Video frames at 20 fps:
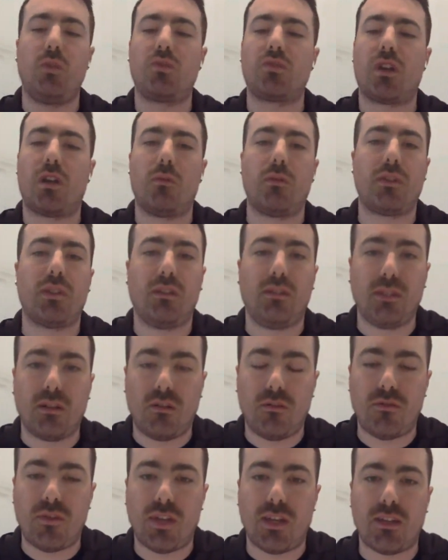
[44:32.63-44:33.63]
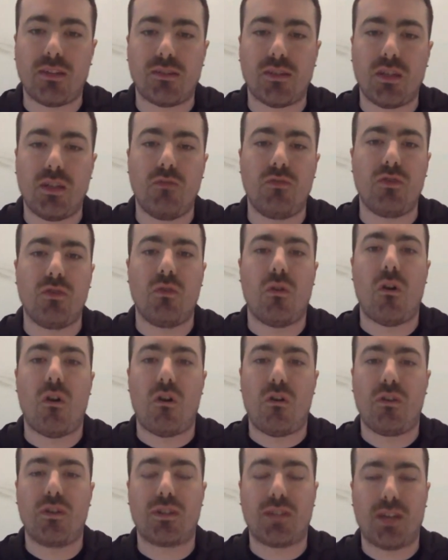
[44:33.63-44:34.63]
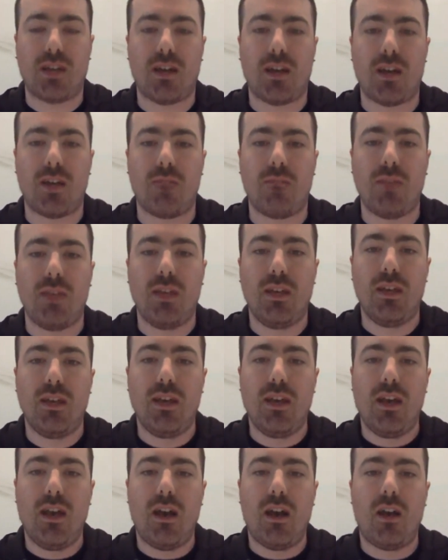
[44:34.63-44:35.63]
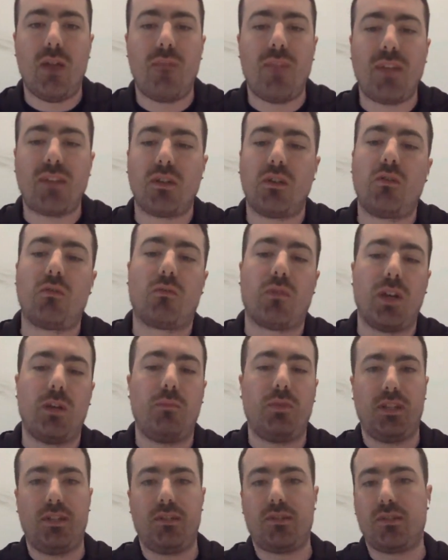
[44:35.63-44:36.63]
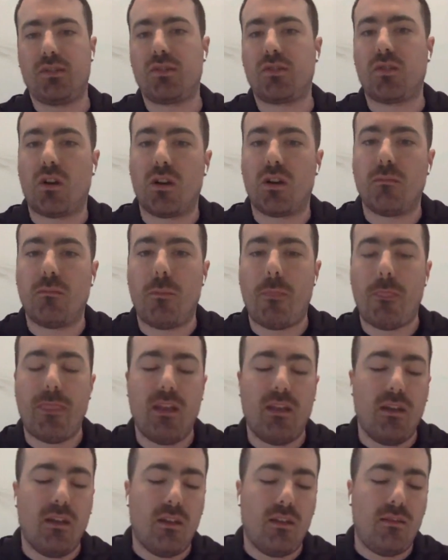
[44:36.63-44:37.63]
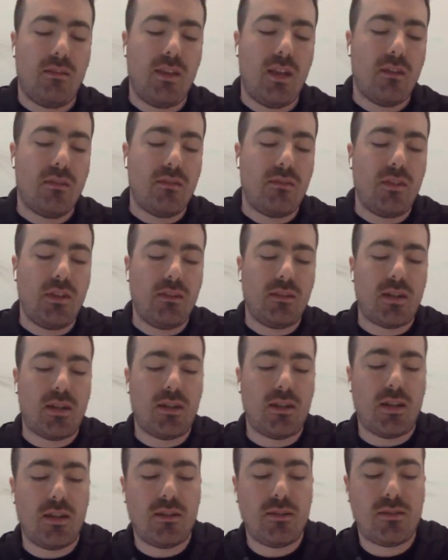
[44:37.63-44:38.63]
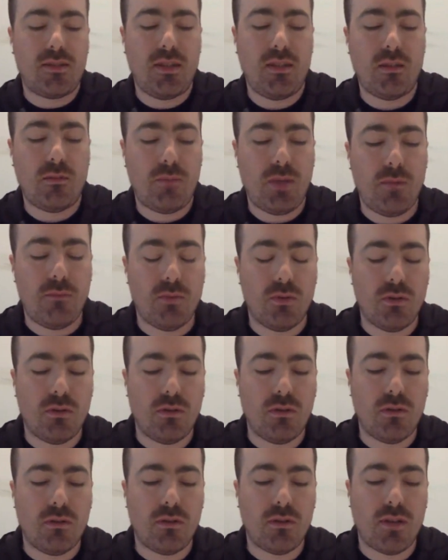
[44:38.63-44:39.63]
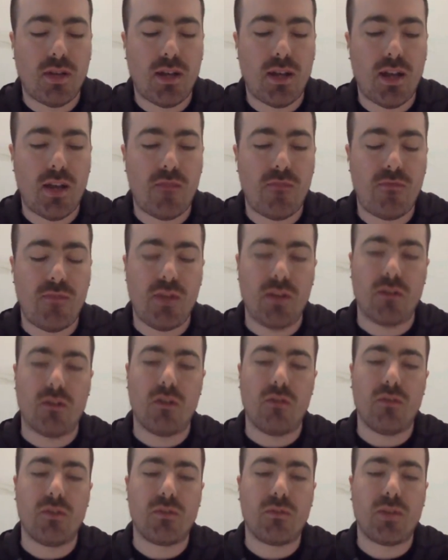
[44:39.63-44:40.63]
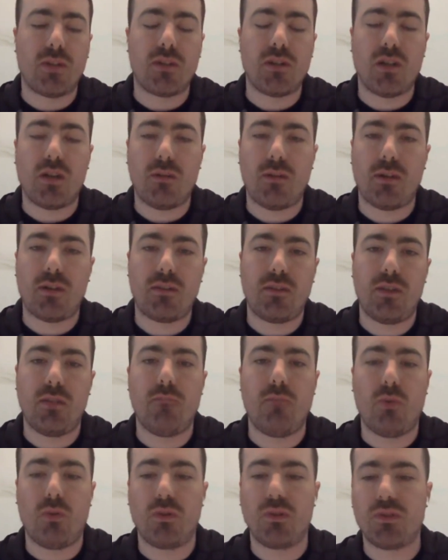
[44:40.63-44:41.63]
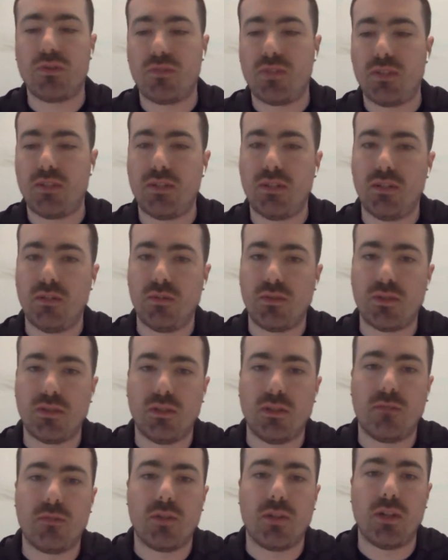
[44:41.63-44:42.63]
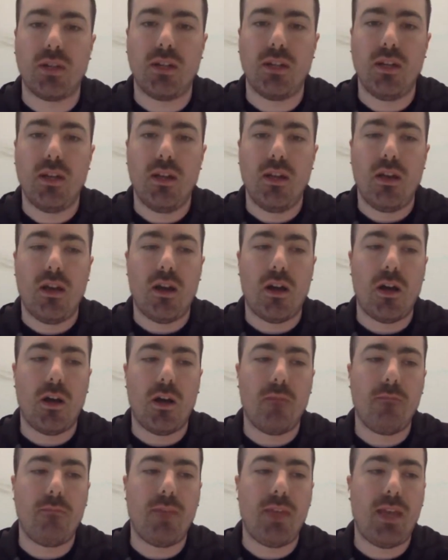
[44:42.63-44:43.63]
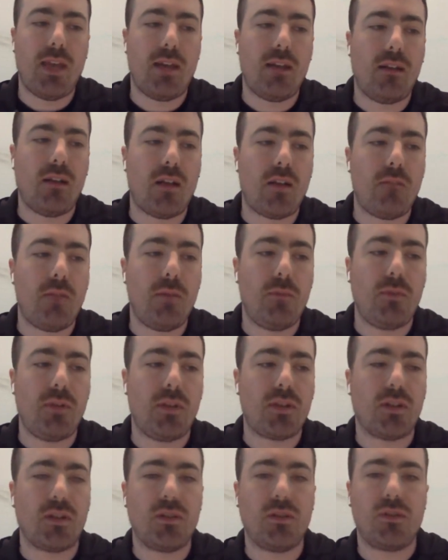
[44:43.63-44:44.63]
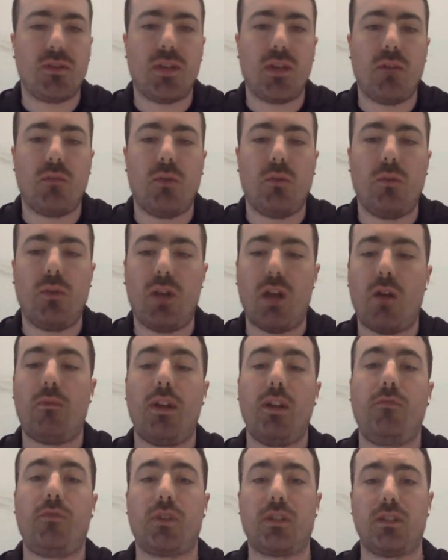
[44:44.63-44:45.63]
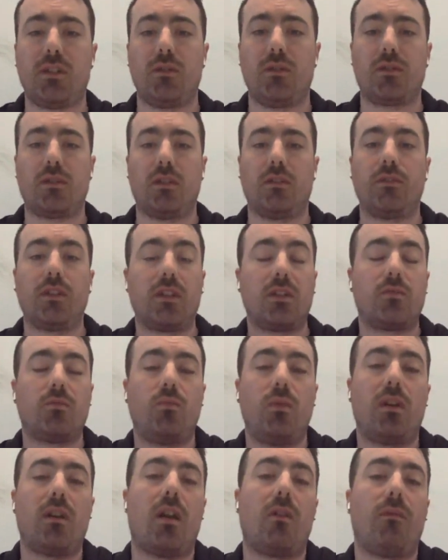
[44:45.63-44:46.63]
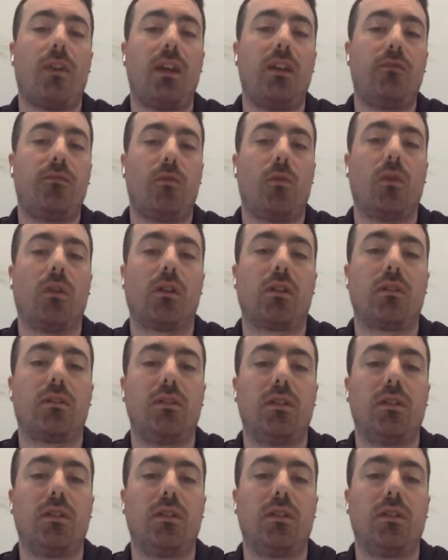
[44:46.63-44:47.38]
if you start with the little things that you do all the time, that's a great place to start. The other thing that I see that people kind of have fear over is when I talk about the importance of continuous delivery. And a lot of people I talk to say, well, we're not ready for continuous delivery because we're not ready for,